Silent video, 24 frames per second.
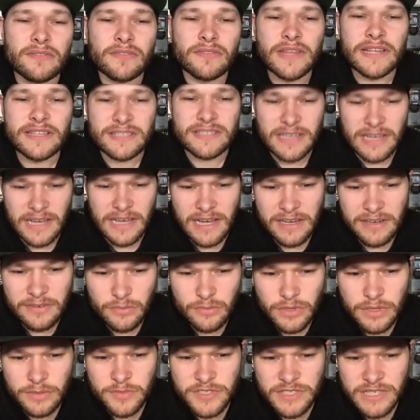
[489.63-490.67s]

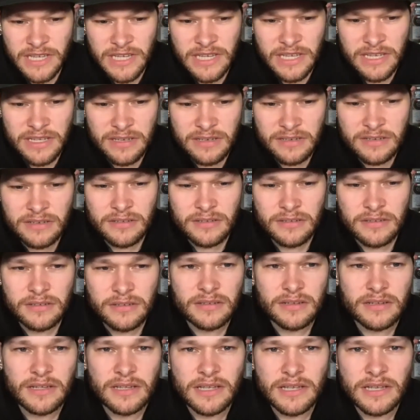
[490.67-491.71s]
I'm saying.
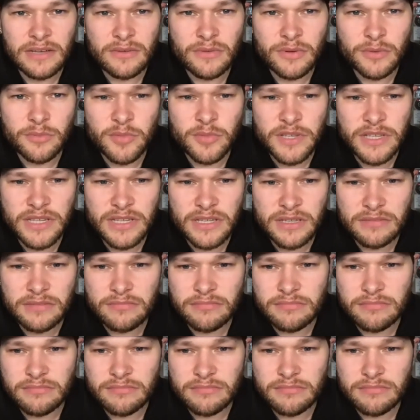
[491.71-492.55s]
It would be